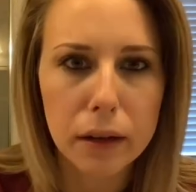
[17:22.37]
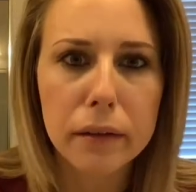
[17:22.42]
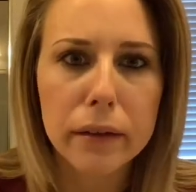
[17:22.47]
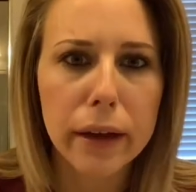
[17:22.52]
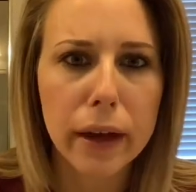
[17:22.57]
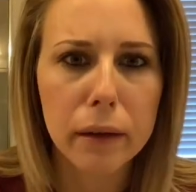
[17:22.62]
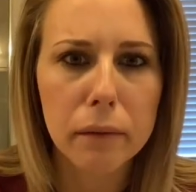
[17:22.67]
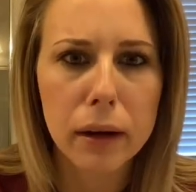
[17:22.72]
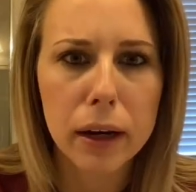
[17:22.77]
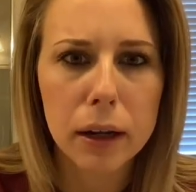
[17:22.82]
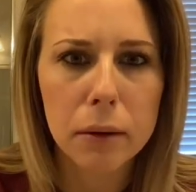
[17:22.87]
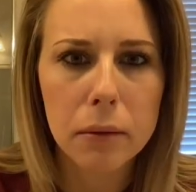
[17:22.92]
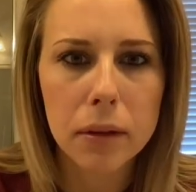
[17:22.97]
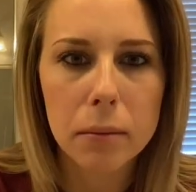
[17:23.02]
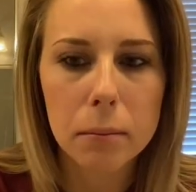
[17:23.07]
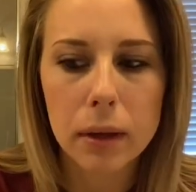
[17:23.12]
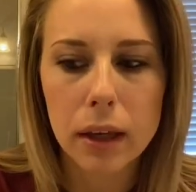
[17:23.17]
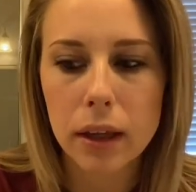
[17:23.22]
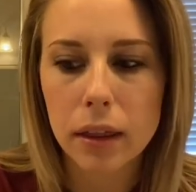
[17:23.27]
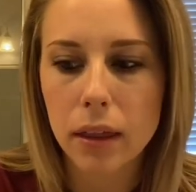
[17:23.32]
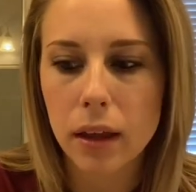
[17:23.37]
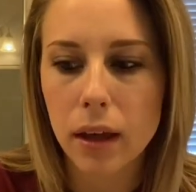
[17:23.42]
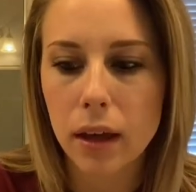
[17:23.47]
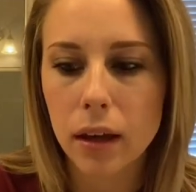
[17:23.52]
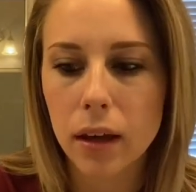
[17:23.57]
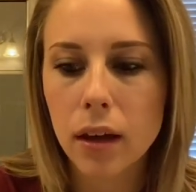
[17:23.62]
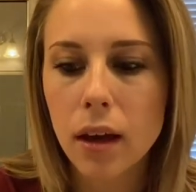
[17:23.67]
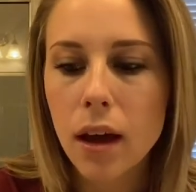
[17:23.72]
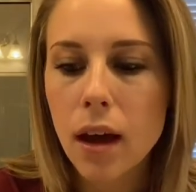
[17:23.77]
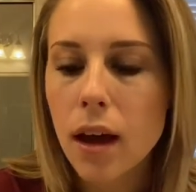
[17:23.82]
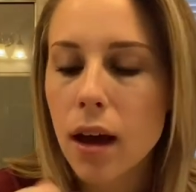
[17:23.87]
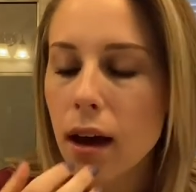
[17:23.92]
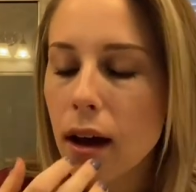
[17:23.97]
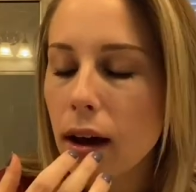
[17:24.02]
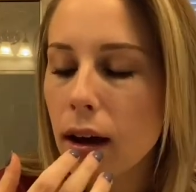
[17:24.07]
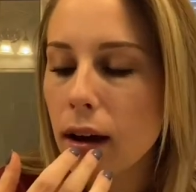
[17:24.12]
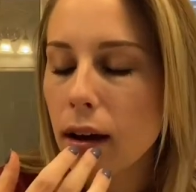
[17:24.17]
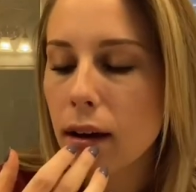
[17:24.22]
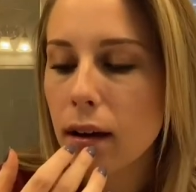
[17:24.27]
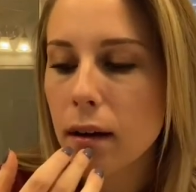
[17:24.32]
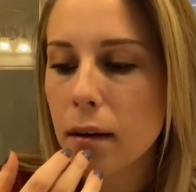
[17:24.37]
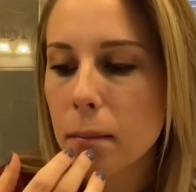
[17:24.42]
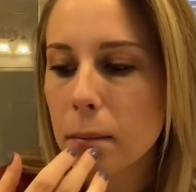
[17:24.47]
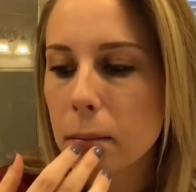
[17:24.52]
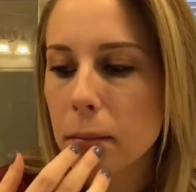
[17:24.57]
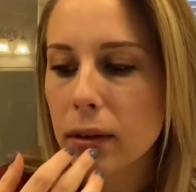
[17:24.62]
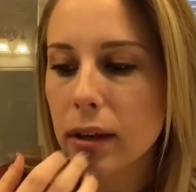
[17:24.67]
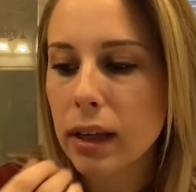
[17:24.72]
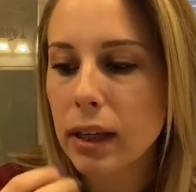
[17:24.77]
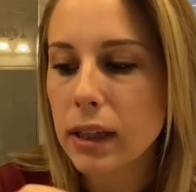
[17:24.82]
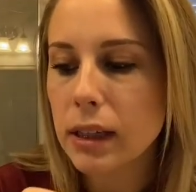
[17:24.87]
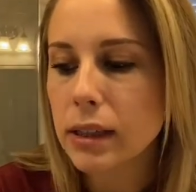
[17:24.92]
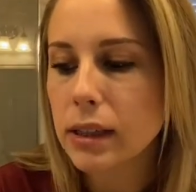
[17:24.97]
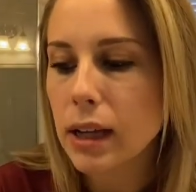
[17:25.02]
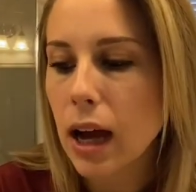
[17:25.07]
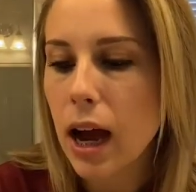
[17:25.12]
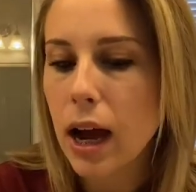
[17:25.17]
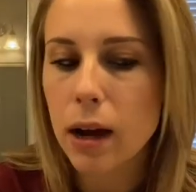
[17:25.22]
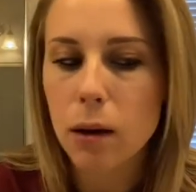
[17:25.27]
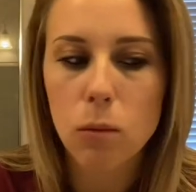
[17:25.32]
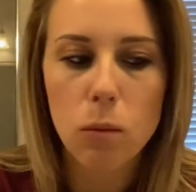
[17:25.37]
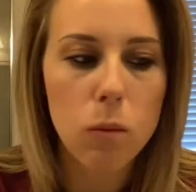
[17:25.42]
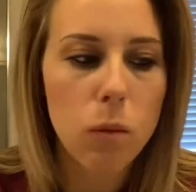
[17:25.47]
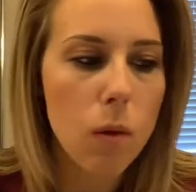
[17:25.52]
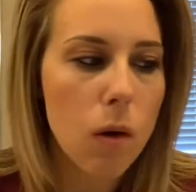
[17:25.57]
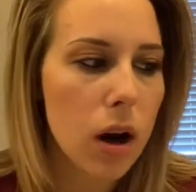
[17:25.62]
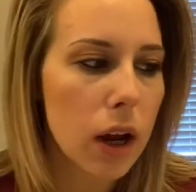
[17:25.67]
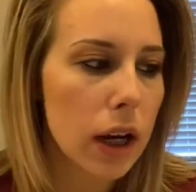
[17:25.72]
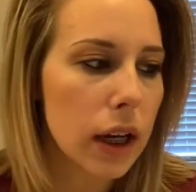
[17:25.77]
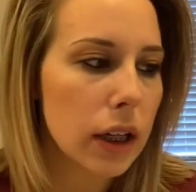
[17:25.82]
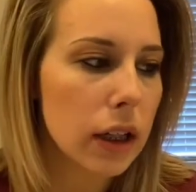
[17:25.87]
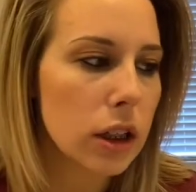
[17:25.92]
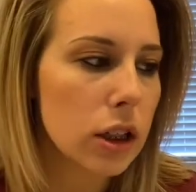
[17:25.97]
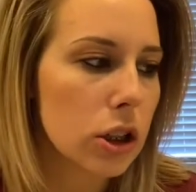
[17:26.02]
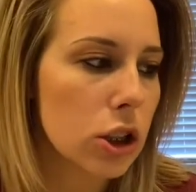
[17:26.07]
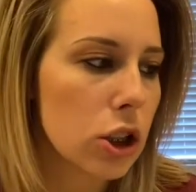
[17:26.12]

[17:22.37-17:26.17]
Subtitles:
get ready with me thing, is I wanted